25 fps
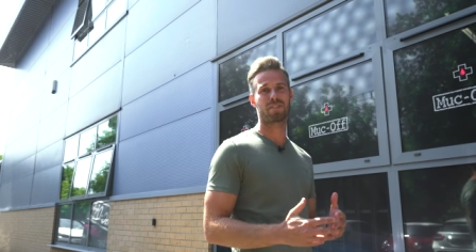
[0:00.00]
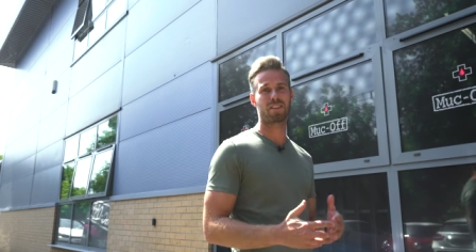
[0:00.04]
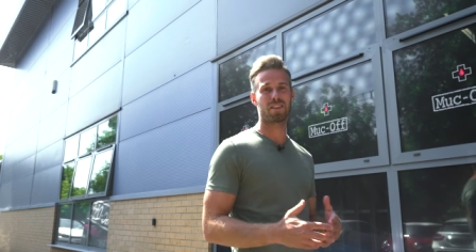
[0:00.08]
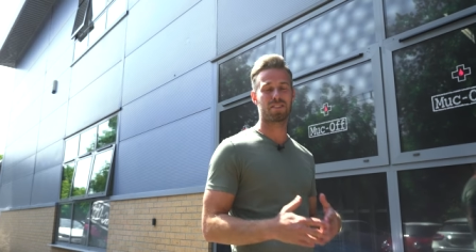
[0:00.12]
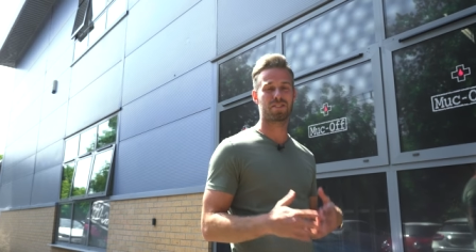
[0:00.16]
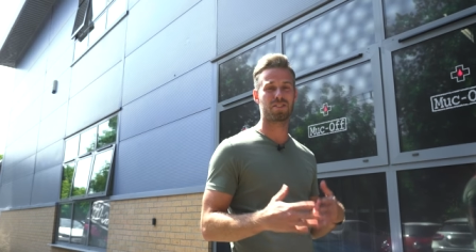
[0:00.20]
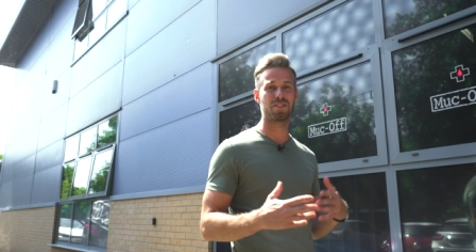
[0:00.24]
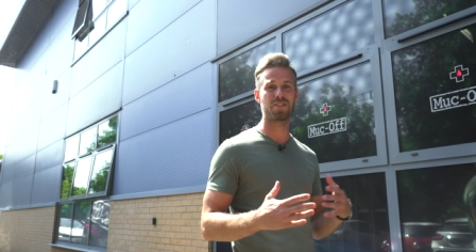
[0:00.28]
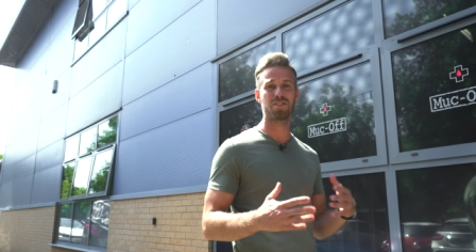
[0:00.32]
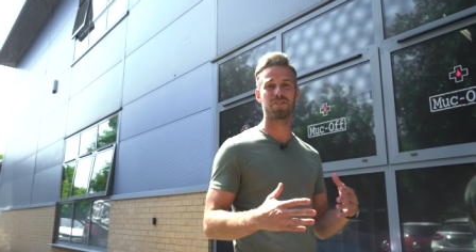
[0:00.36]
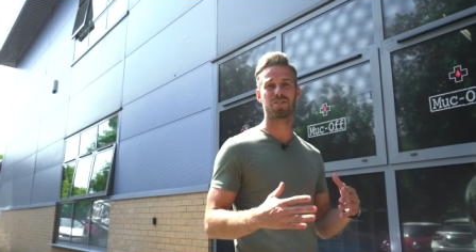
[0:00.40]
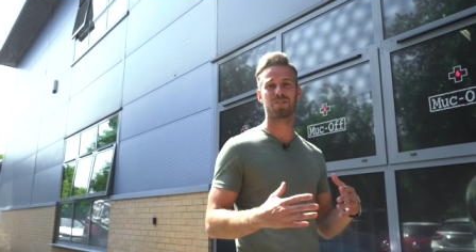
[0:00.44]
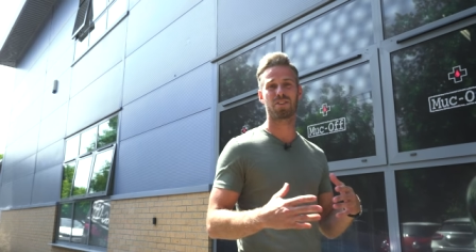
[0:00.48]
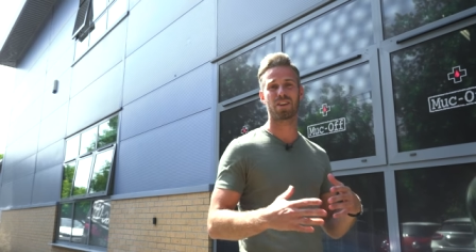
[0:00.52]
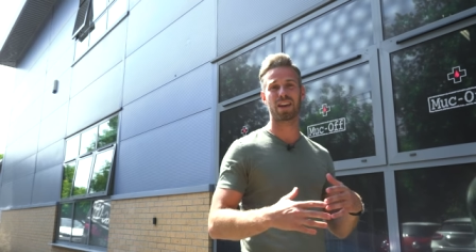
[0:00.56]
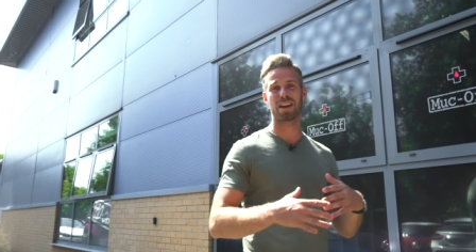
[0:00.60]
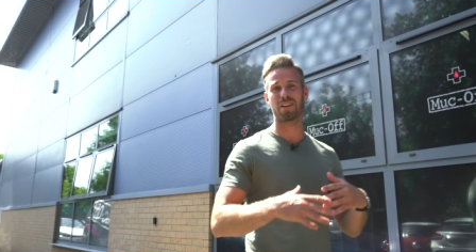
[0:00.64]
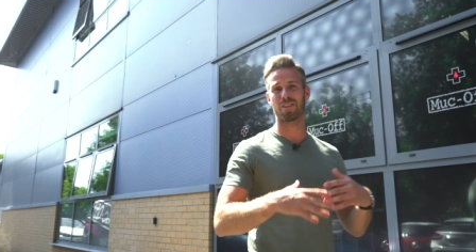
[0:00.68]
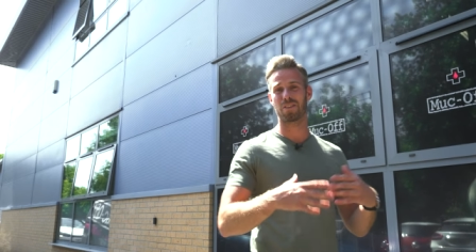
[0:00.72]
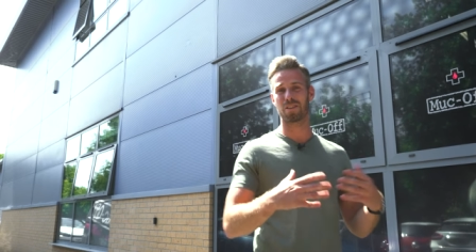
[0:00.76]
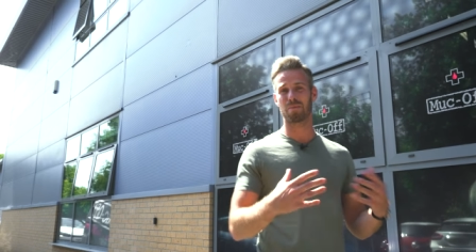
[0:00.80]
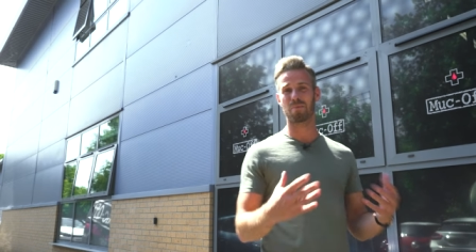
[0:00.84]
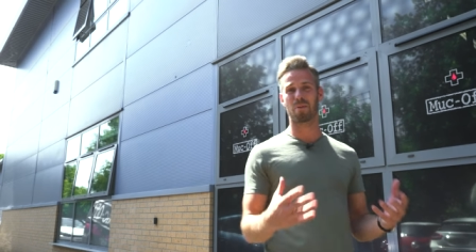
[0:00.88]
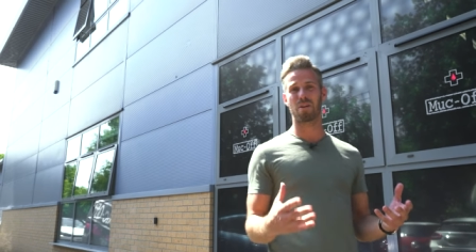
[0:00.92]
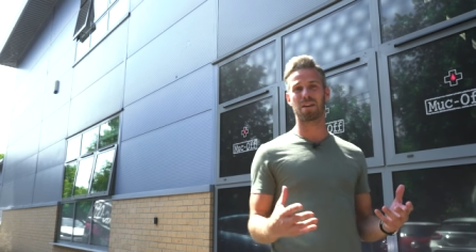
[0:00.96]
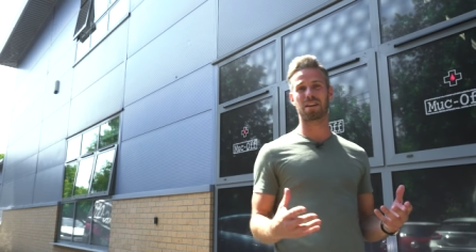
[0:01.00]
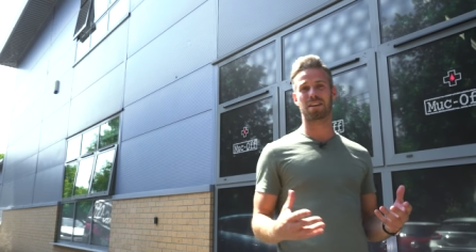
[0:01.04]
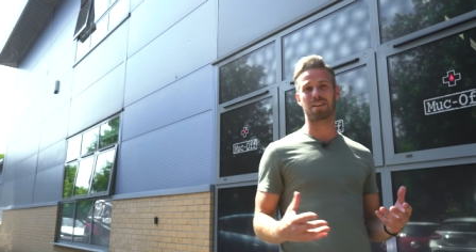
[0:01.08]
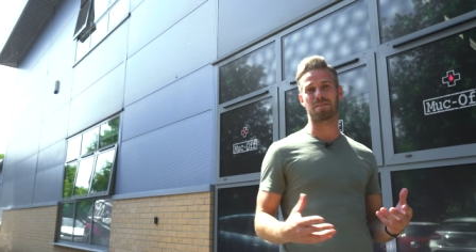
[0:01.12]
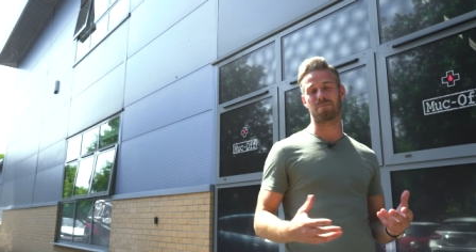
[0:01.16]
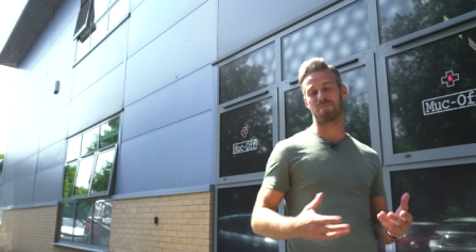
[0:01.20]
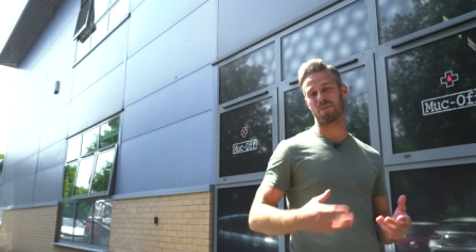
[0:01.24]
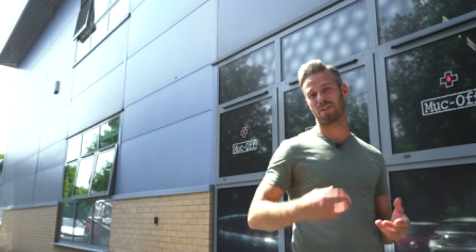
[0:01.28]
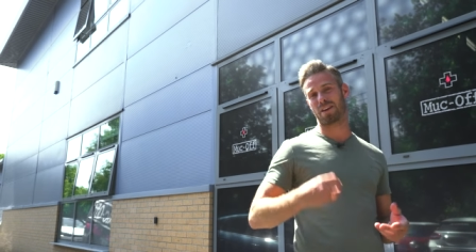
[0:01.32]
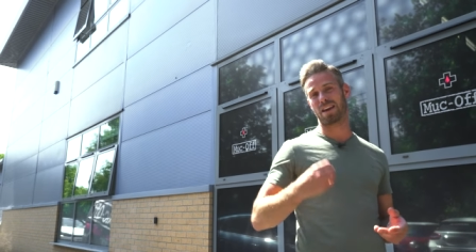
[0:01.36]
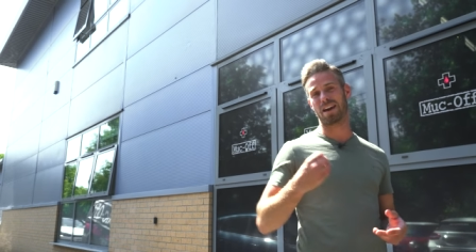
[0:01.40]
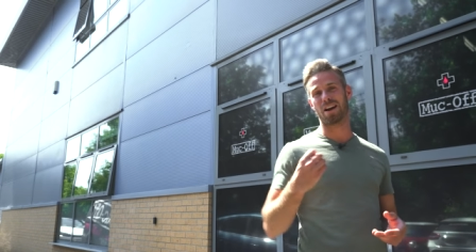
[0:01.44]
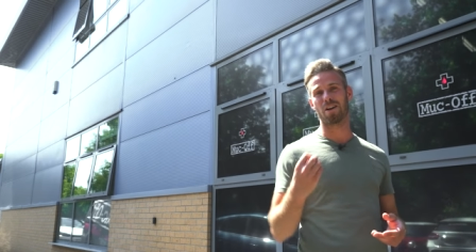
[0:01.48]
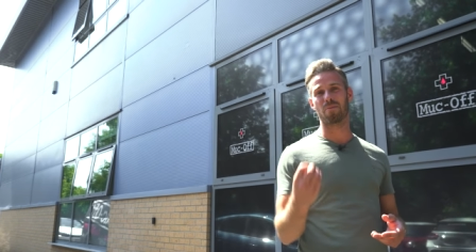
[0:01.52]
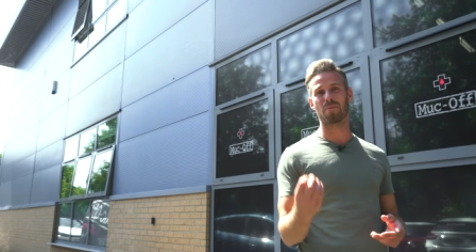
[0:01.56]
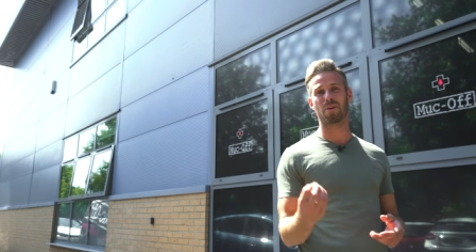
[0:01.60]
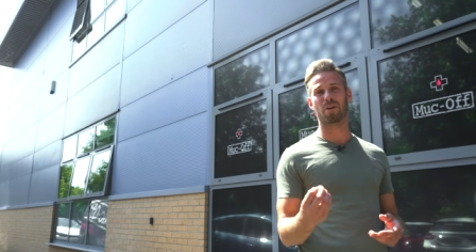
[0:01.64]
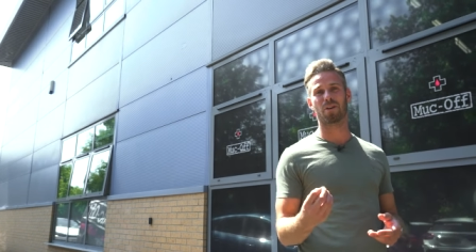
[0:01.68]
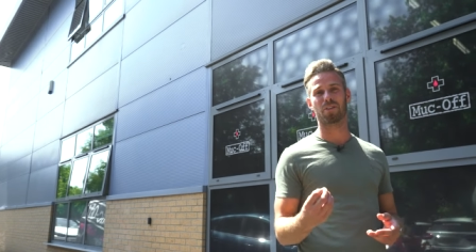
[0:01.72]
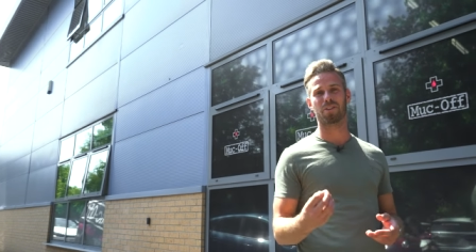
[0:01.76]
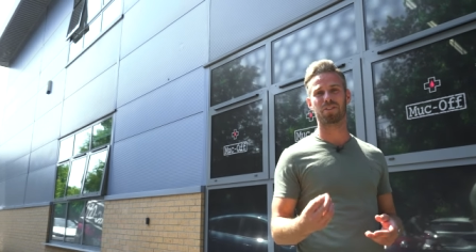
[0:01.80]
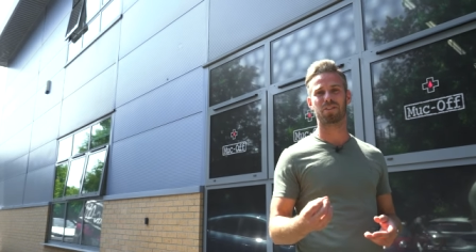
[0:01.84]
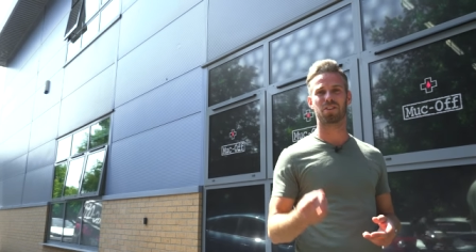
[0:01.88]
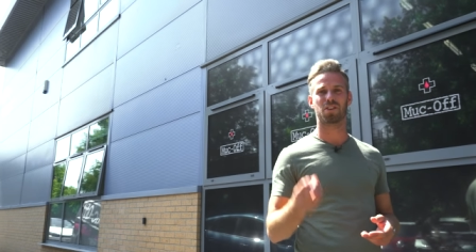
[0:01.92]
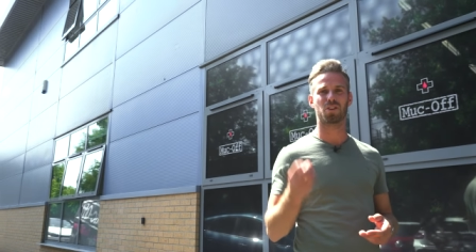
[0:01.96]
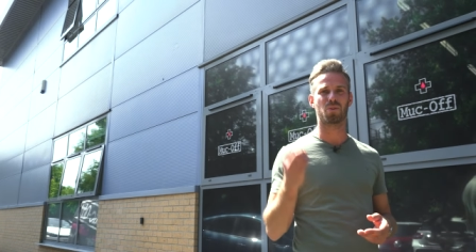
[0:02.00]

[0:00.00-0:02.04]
As soon as you get on the bike and put your helmet on,